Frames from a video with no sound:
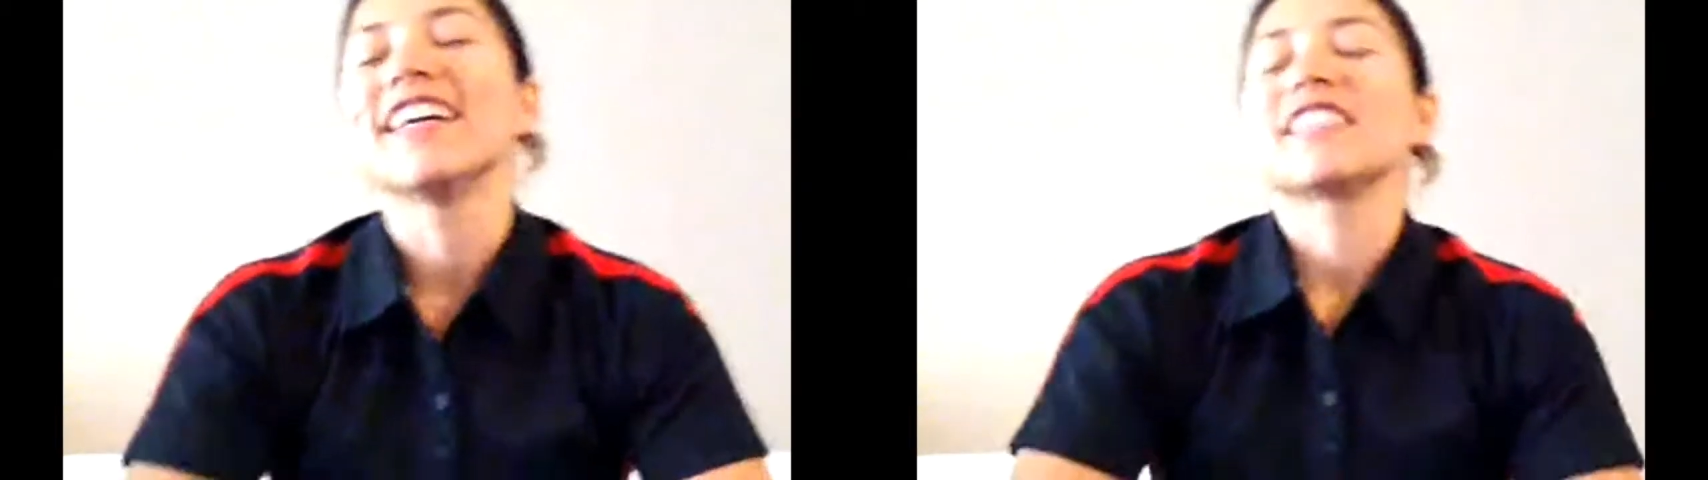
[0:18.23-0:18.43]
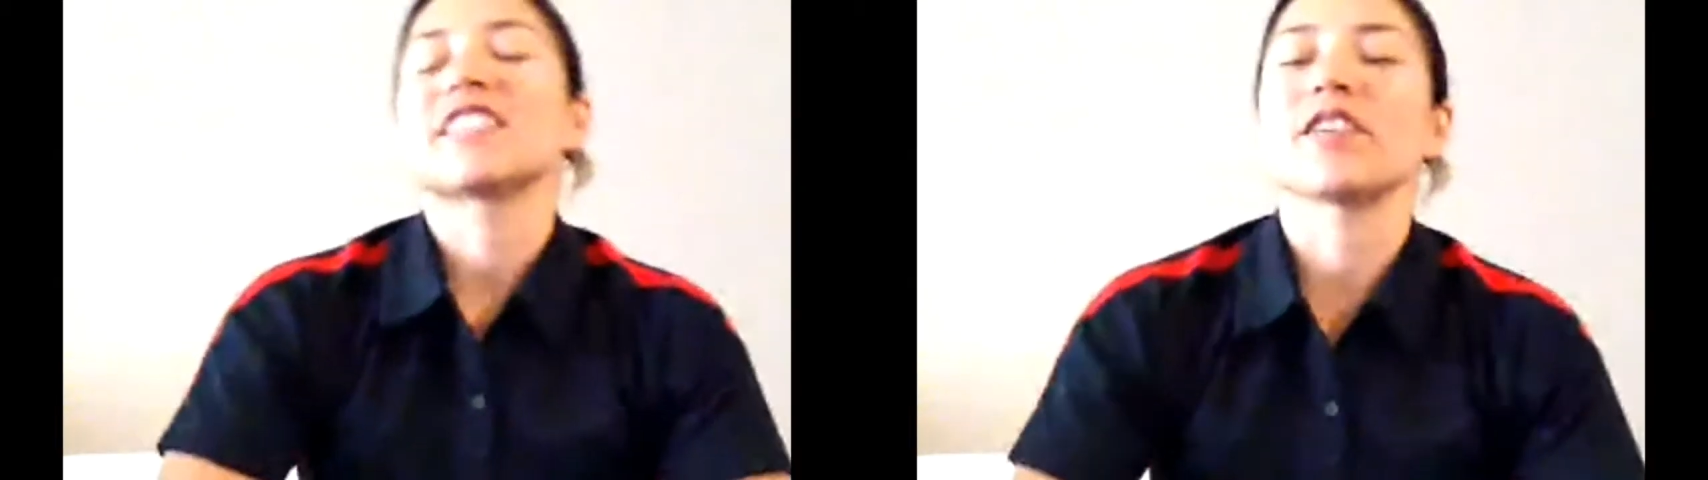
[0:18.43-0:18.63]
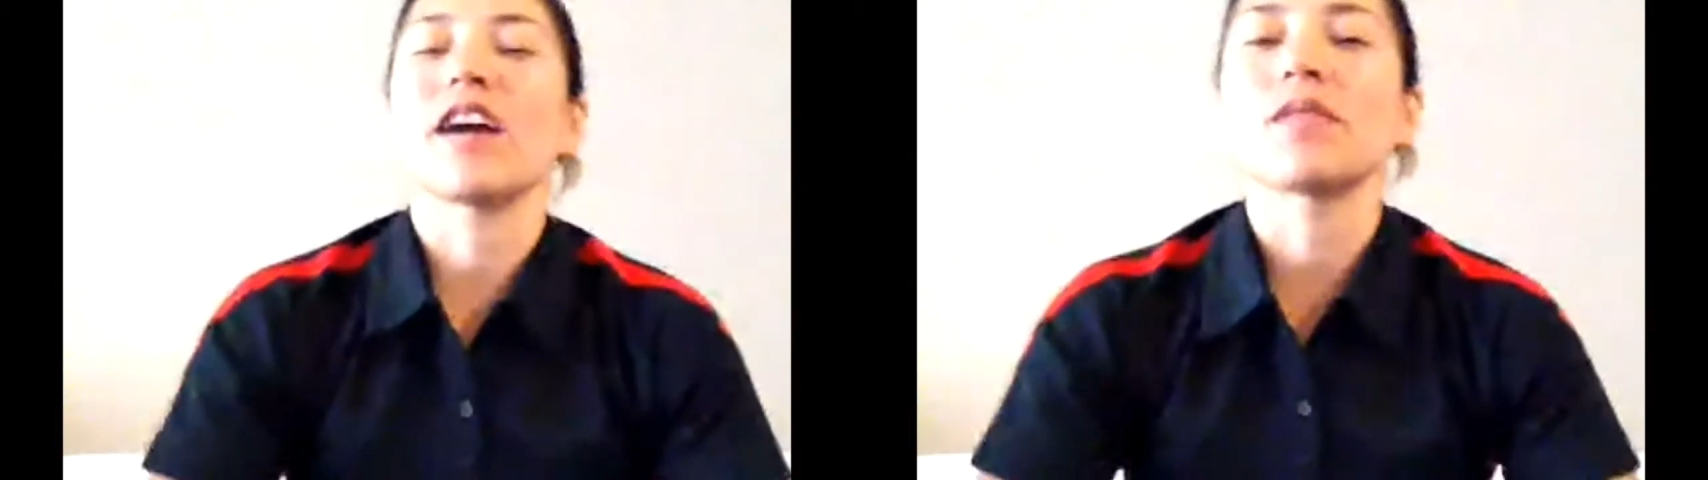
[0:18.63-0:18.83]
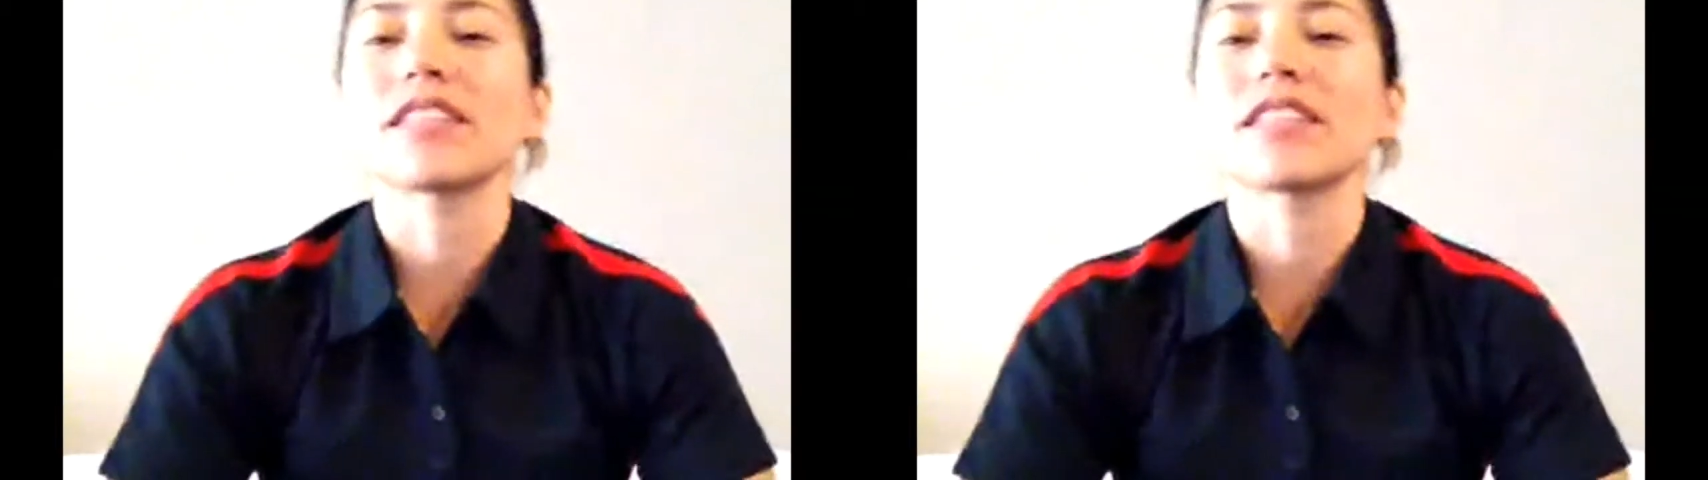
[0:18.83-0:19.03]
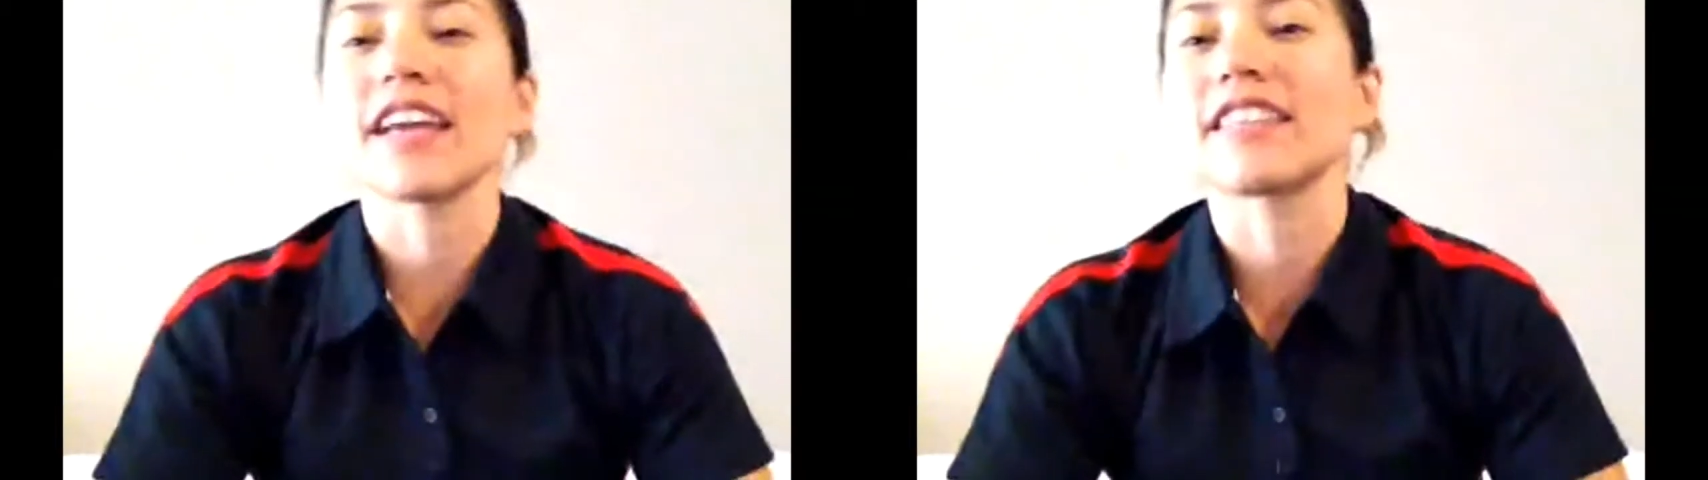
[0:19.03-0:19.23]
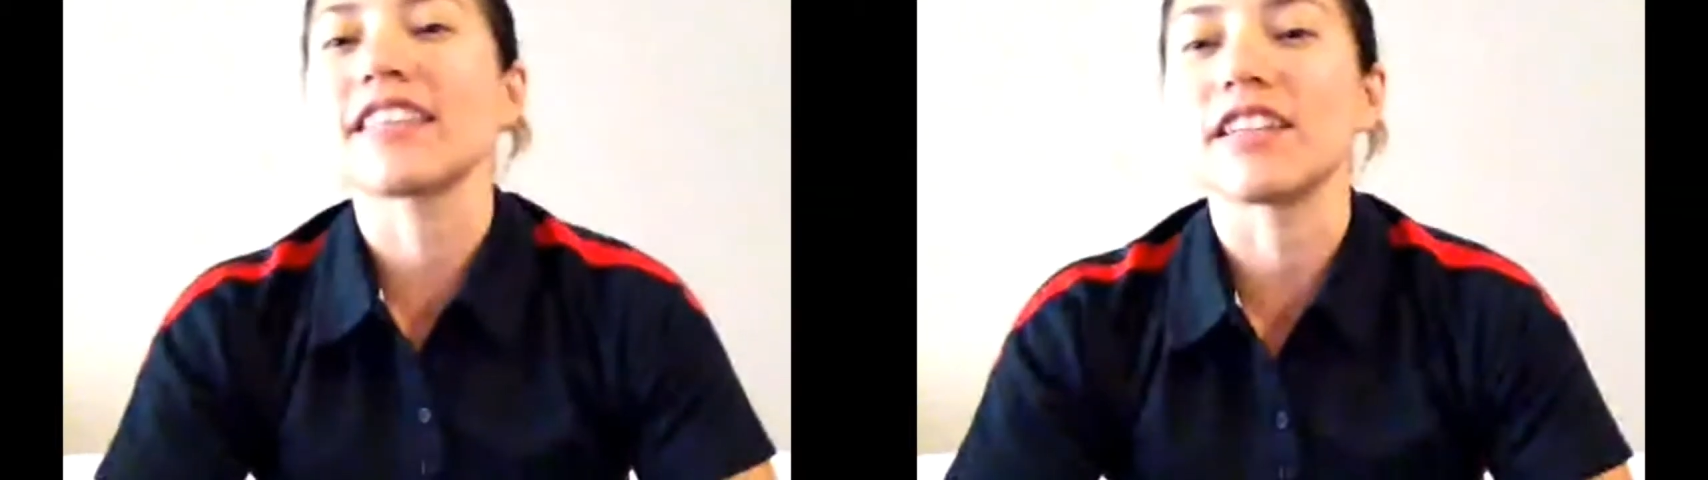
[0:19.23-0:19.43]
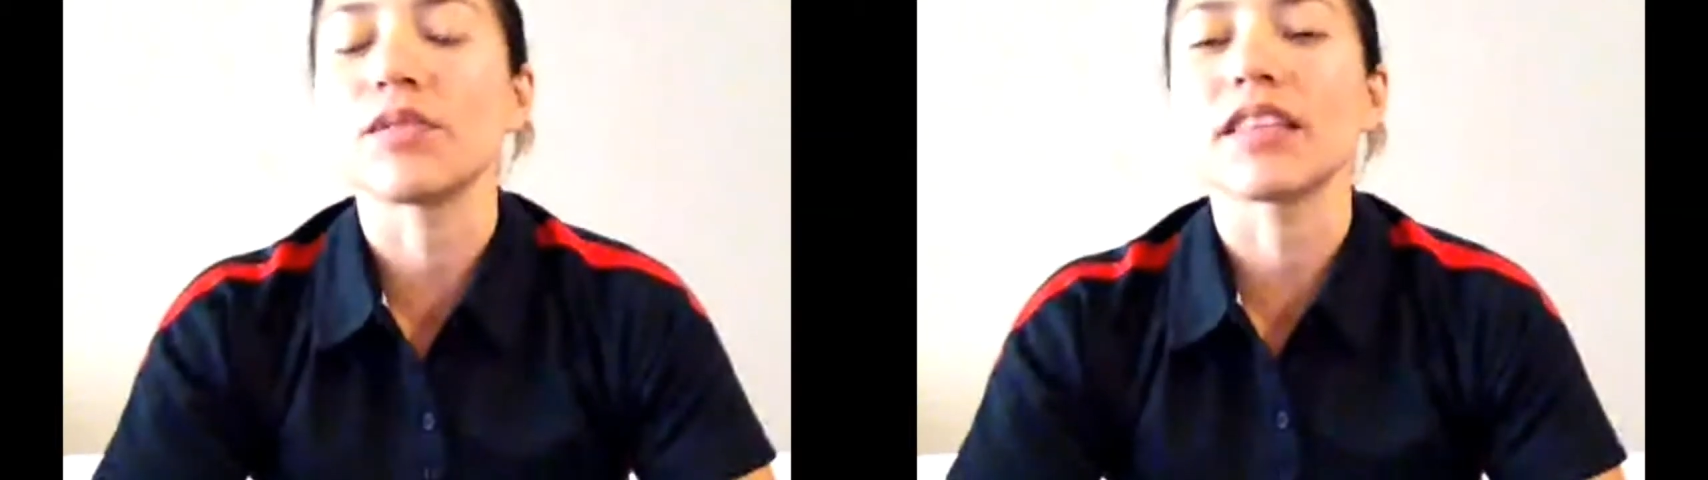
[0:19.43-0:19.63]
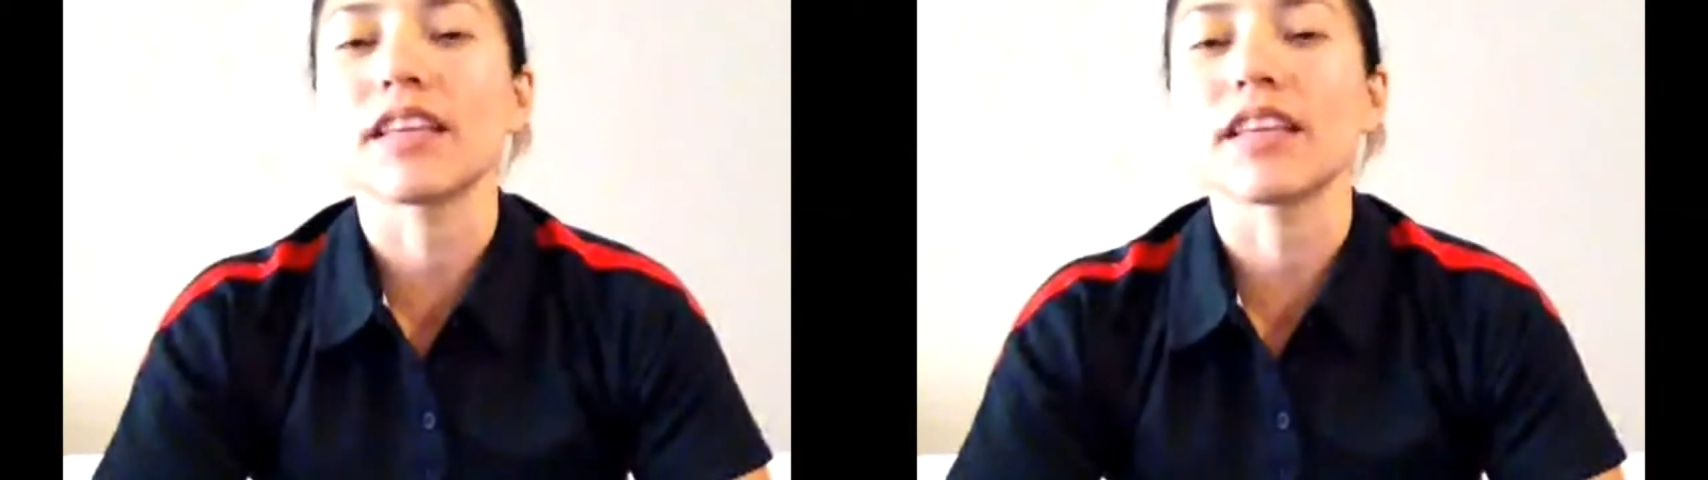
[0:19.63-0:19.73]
So I always liked doing